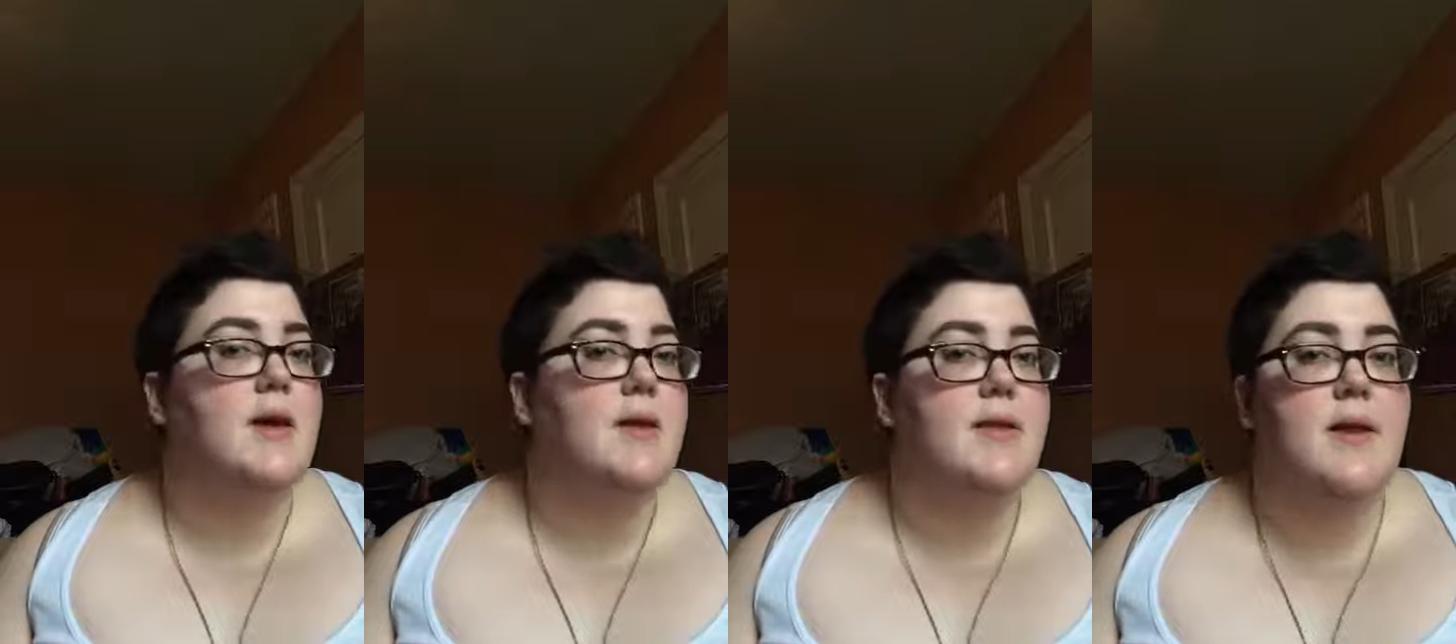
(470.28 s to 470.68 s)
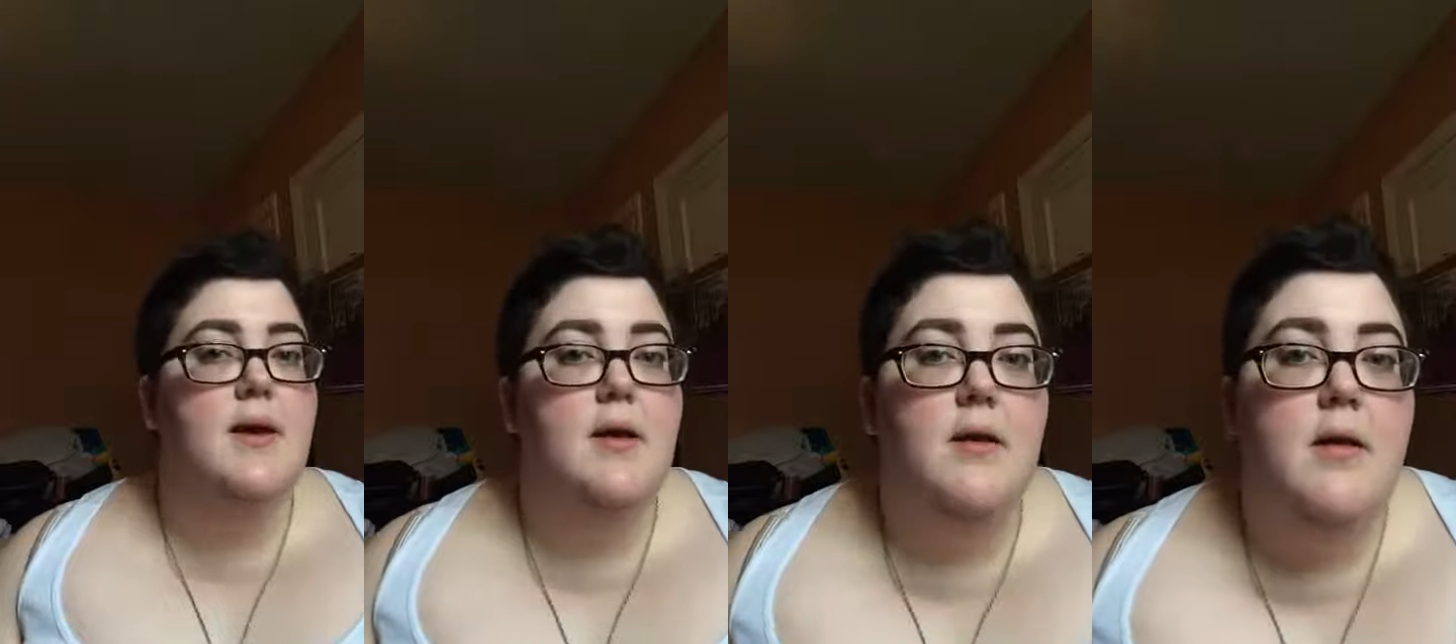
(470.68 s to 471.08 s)

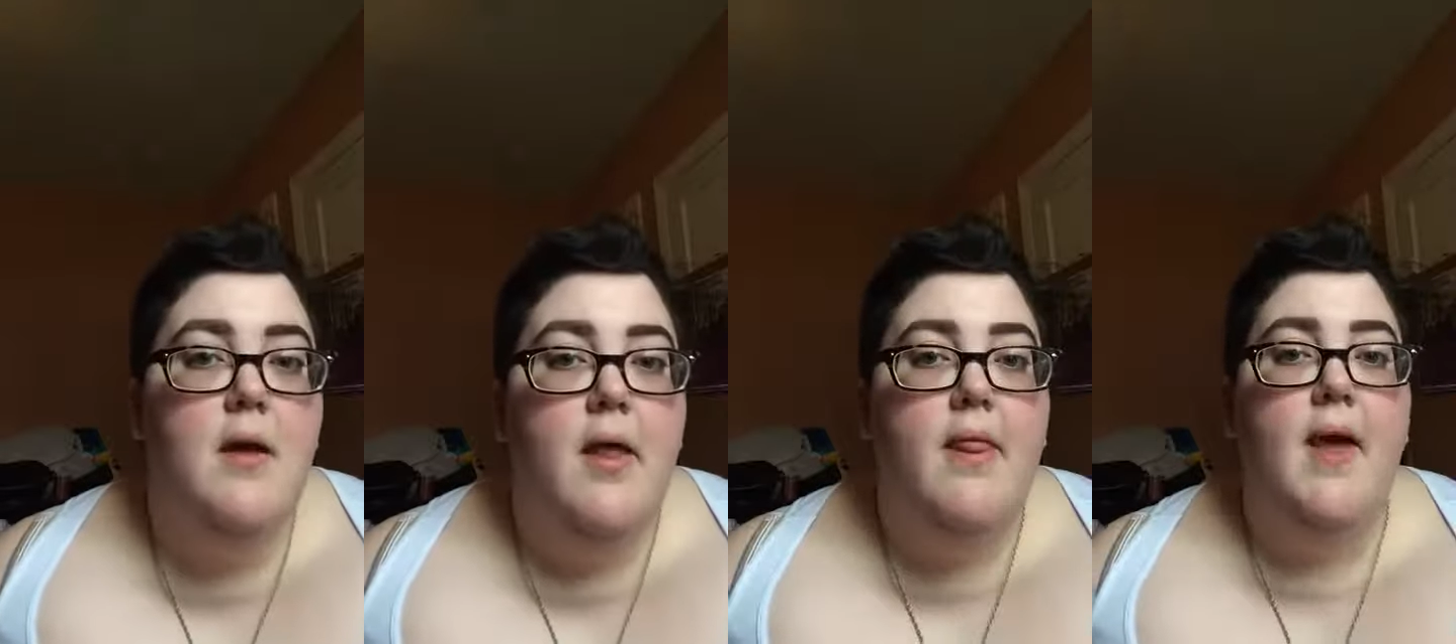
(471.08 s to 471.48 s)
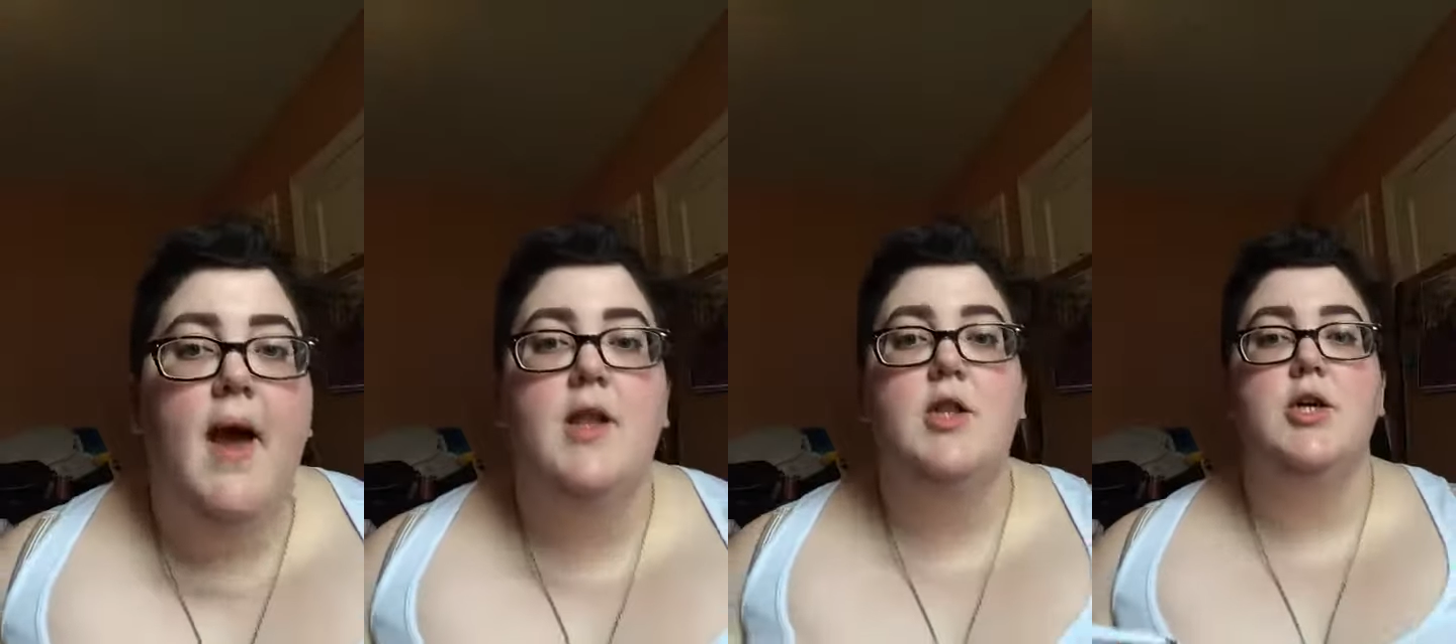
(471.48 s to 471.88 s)
think
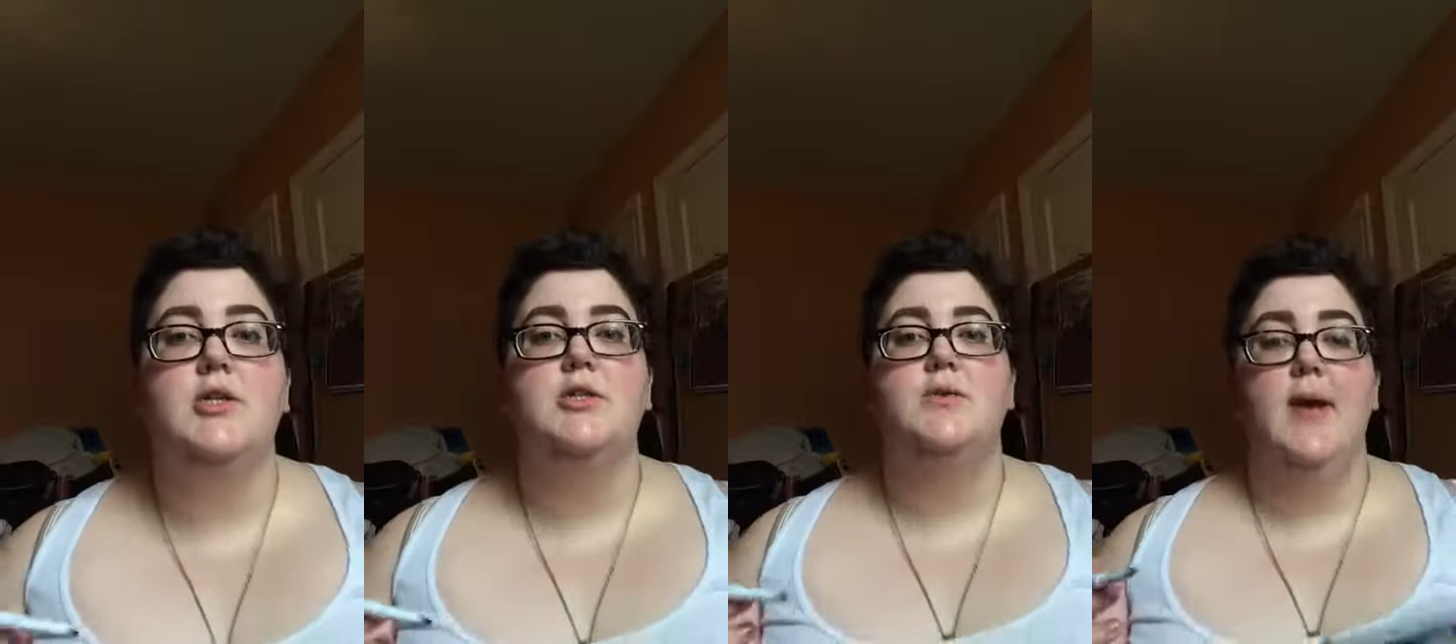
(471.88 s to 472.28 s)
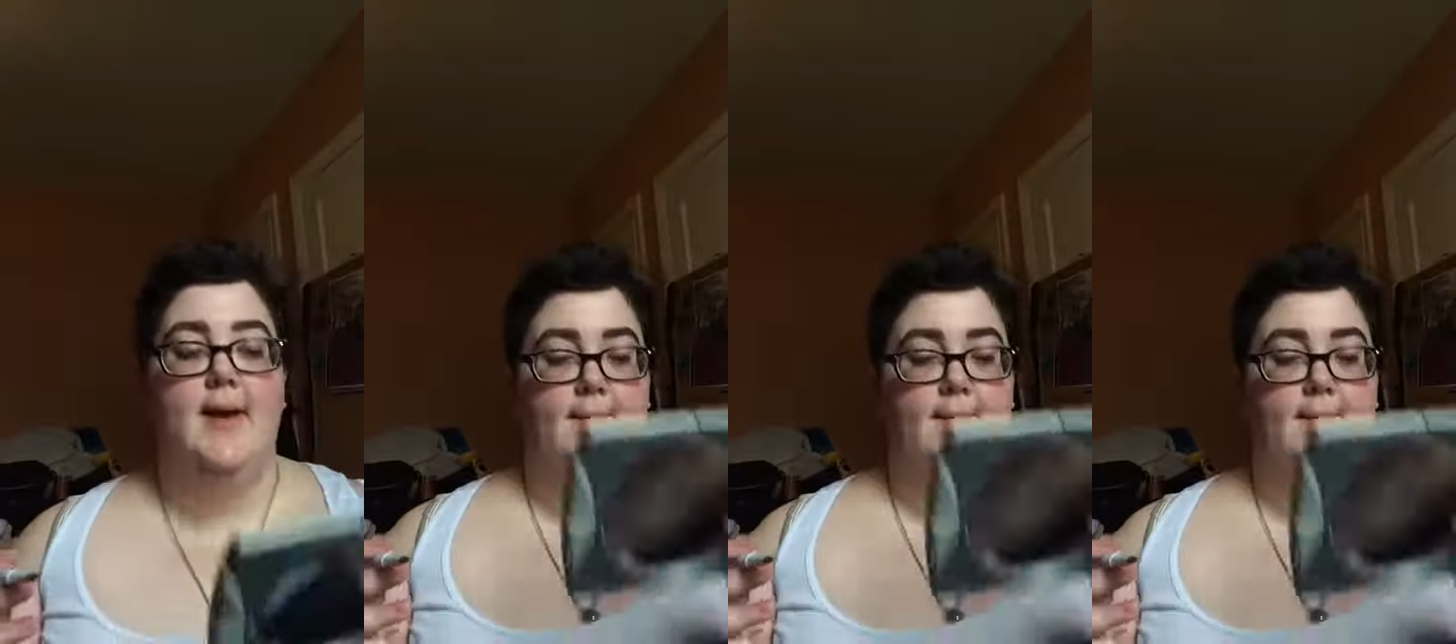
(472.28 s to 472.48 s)
that looks great.